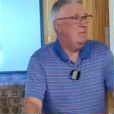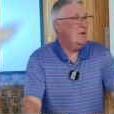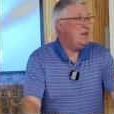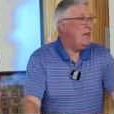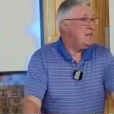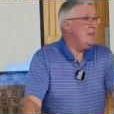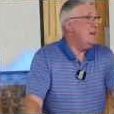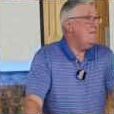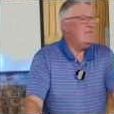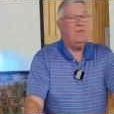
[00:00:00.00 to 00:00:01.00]
but yet they
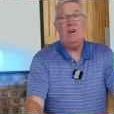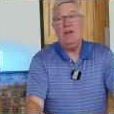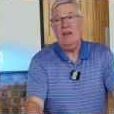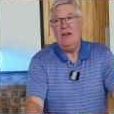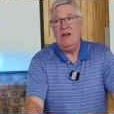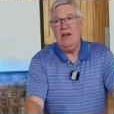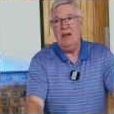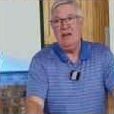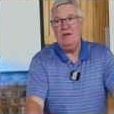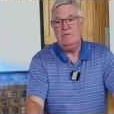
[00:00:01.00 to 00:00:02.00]
never
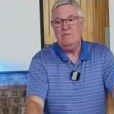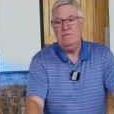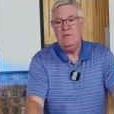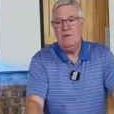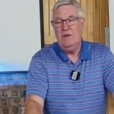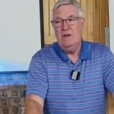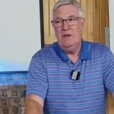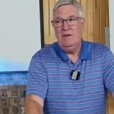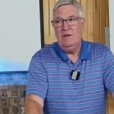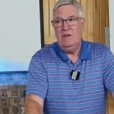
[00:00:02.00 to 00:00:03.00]
uh,
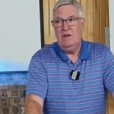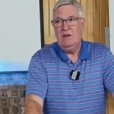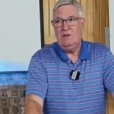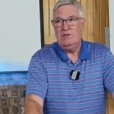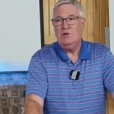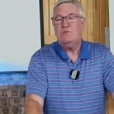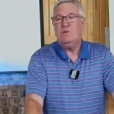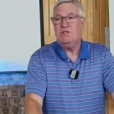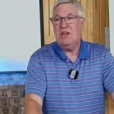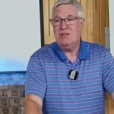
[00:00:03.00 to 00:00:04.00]
took
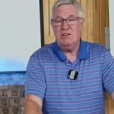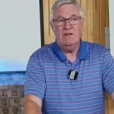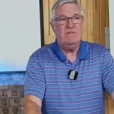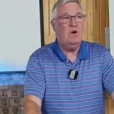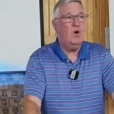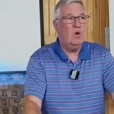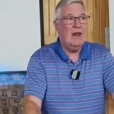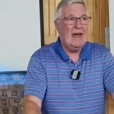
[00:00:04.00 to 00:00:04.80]
possession of the whole